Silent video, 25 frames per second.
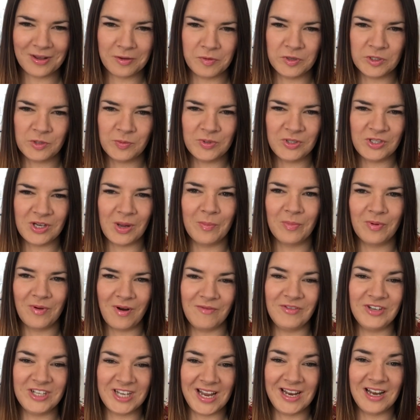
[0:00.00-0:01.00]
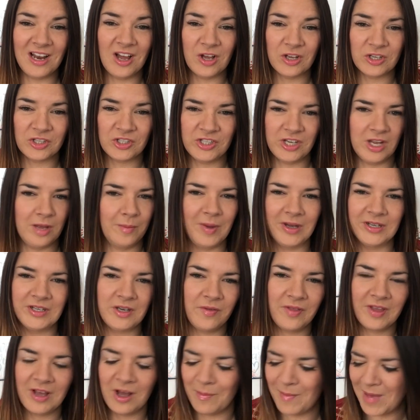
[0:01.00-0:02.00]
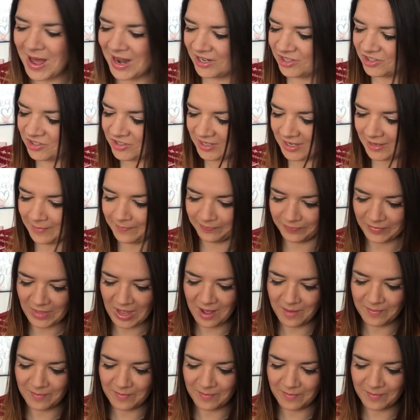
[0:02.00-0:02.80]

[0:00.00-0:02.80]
a Christmas jumper every day last year. But I don't think I managed it.